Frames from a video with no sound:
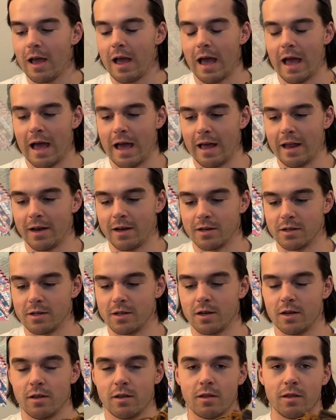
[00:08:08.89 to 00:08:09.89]
and
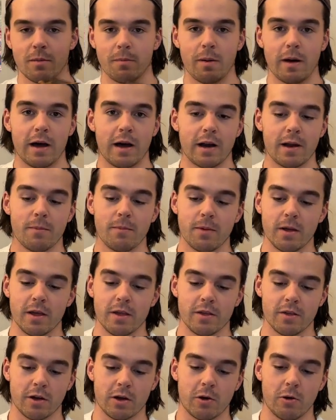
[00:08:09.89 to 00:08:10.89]
the bottom
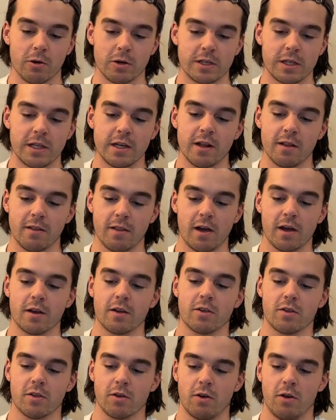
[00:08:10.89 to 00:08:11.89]
is a Cortina lug
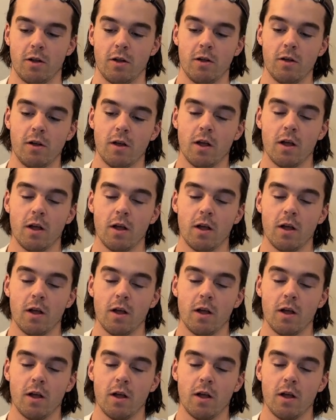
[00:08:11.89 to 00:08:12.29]
sole,